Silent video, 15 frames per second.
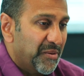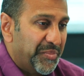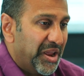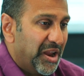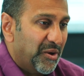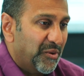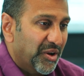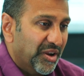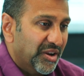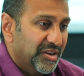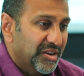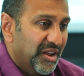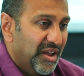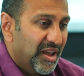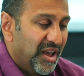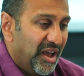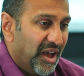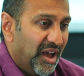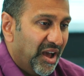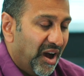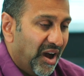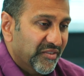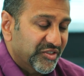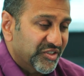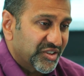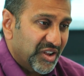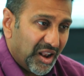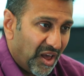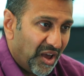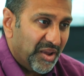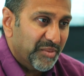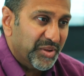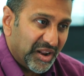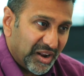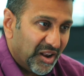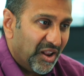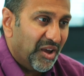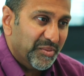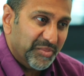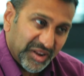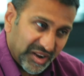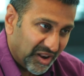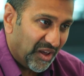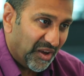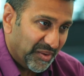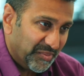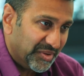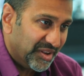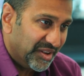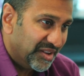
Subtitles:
period, I've just climbed and climbed and climbed.